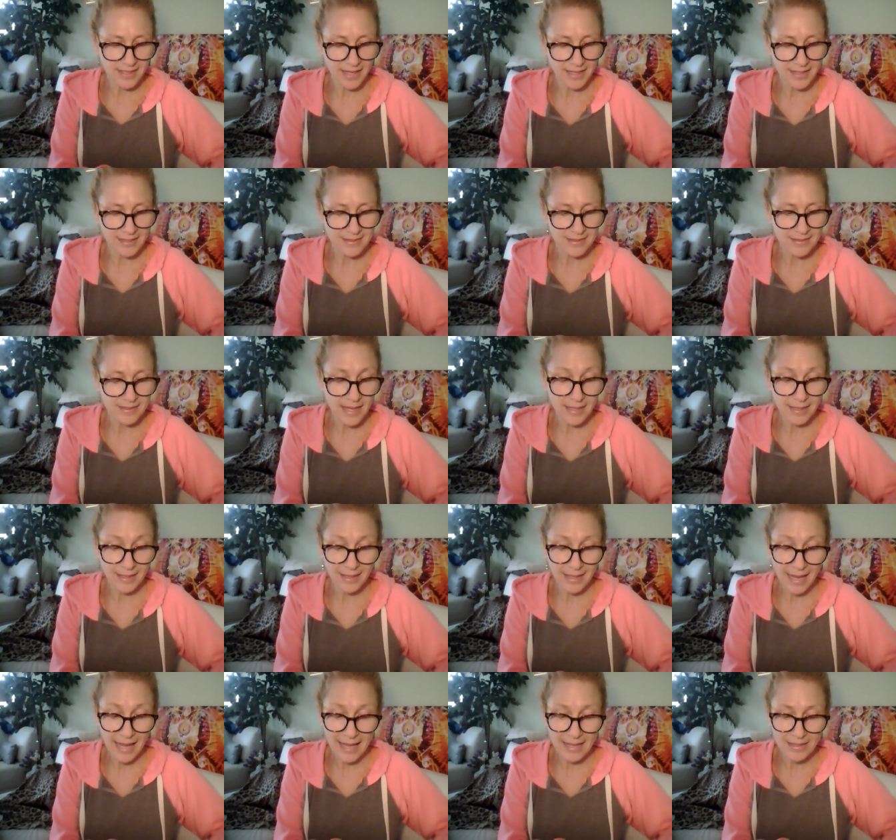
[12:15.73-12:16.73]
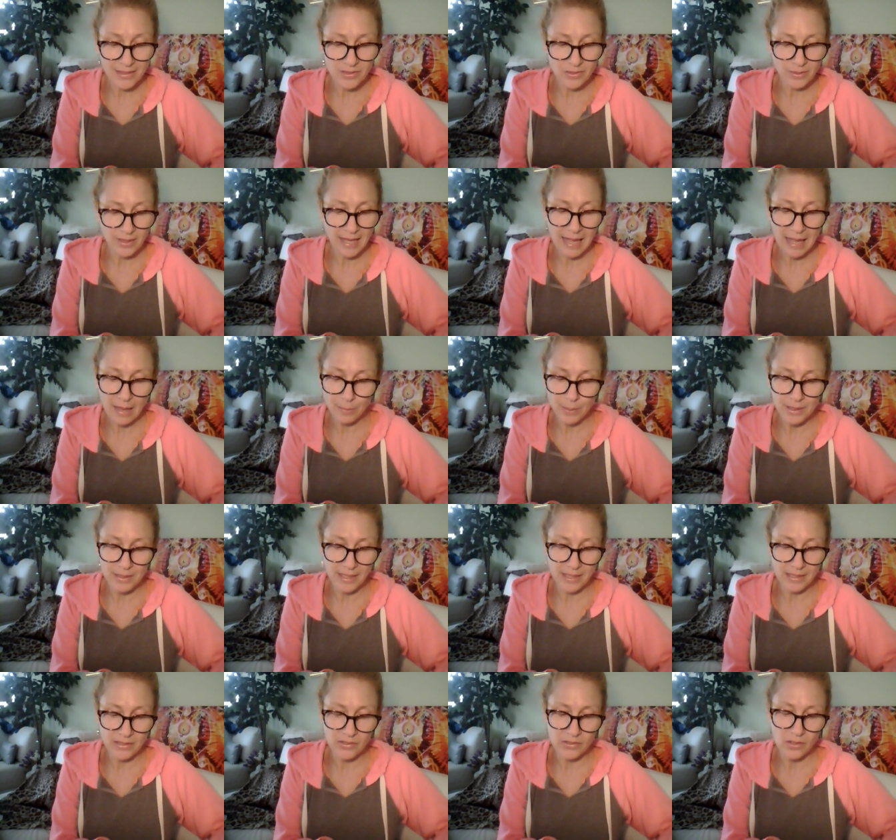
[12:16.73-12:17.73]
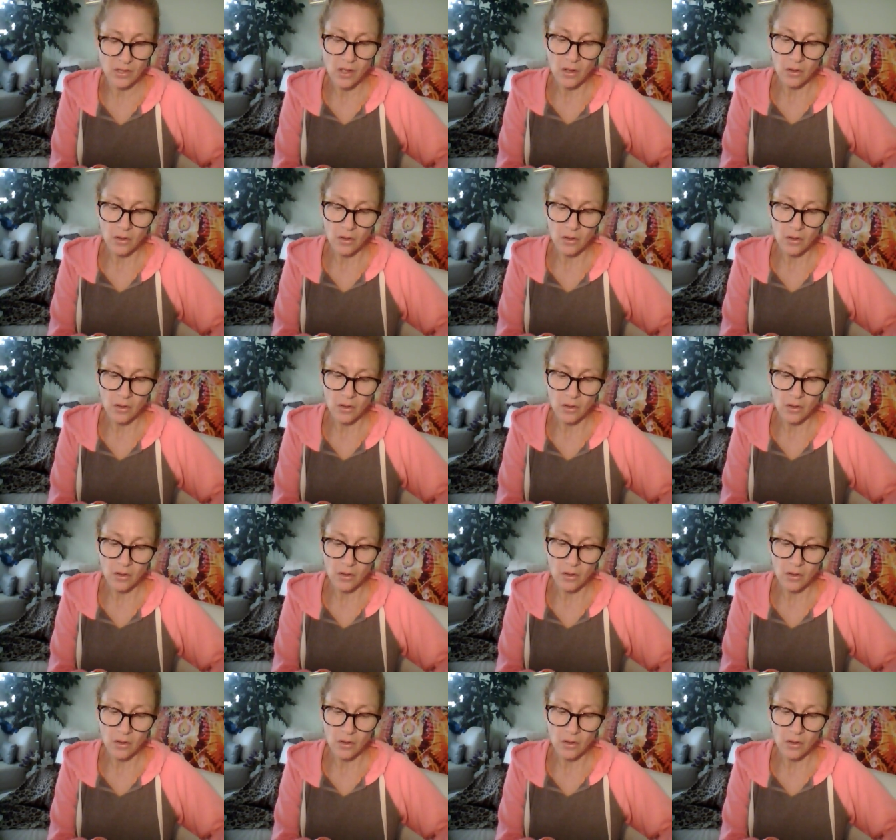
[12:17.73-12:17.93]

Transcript: tights, and a cat doing a happy dance,